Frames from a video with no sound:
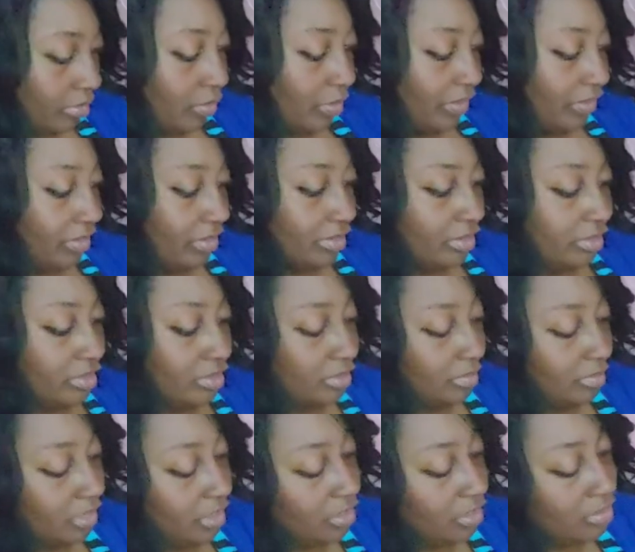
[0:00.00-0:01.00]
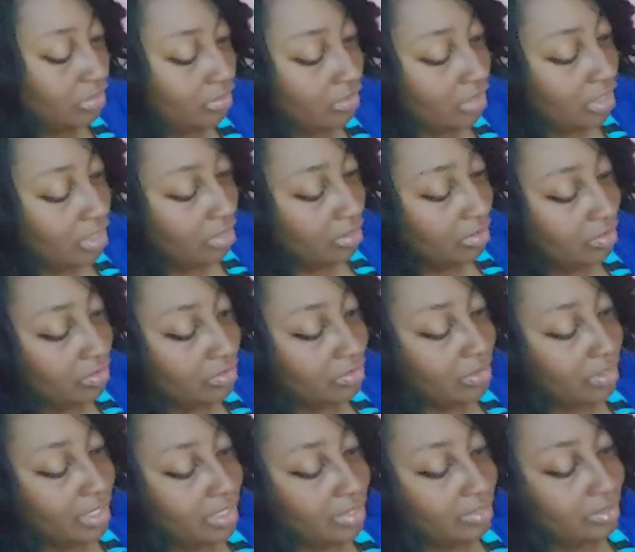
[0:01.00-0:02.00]
what this is, because
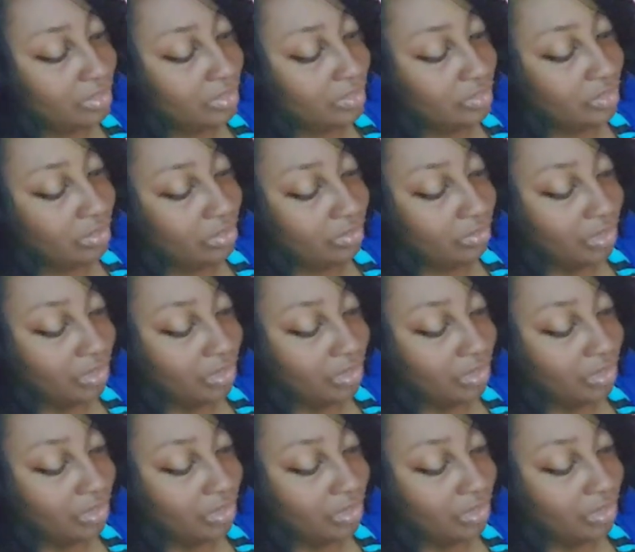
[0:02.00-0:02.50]
there's like stitching